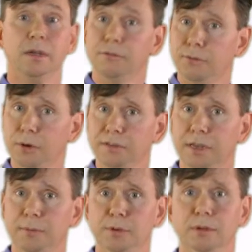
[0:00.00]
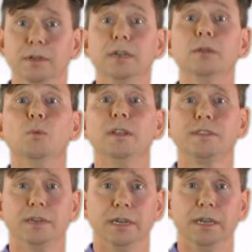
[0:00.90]
For example, in one
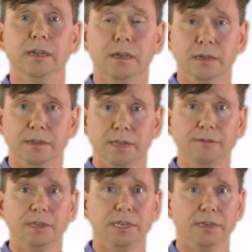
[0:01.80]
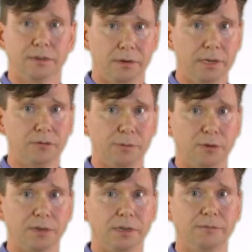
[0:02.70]
study, 17 to
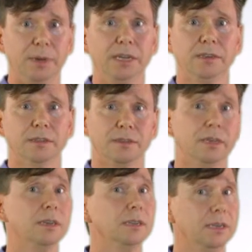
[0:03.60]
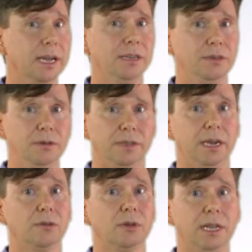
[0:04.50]
33% of patients did not use the
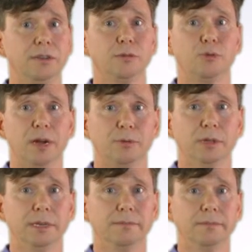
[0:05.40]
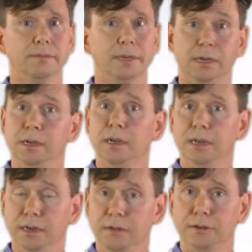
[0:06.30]
aerolizer properly. In
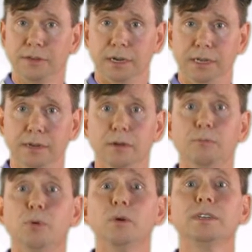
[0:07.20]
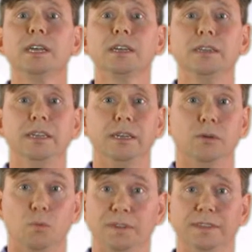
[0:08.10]
another study, poor technique
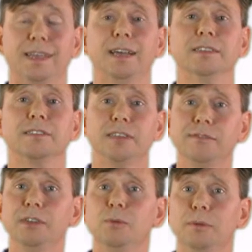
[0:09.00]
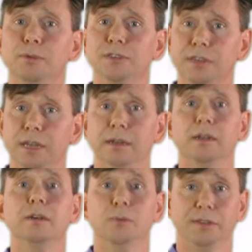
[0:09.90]
was as high as 71%
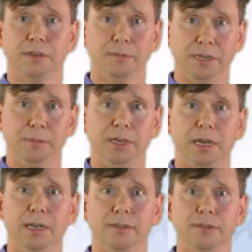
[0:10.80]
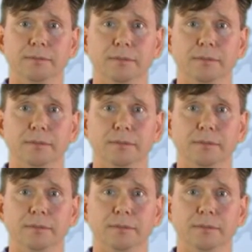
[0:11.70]
with some DPIs.